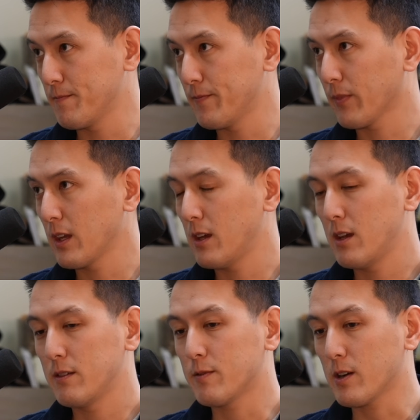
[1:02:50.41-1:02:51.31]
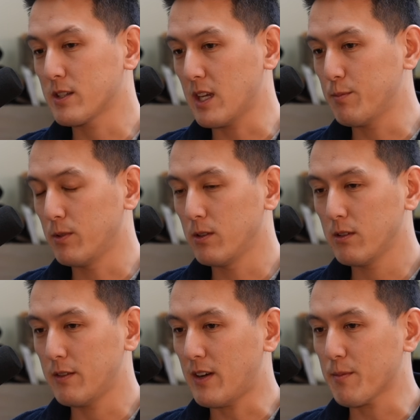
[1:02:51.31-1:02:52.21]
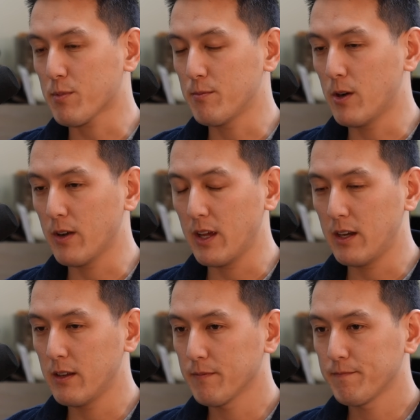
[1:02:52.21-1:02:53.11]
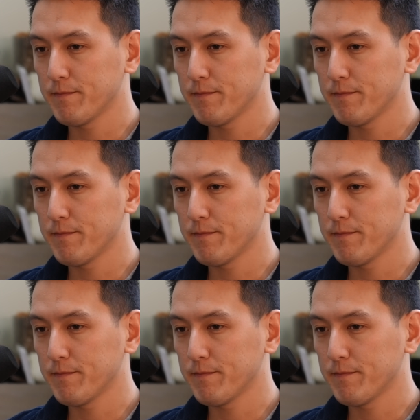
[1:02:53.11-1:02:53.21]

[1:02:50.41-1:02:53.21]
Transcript: Mm. For example, if I promoted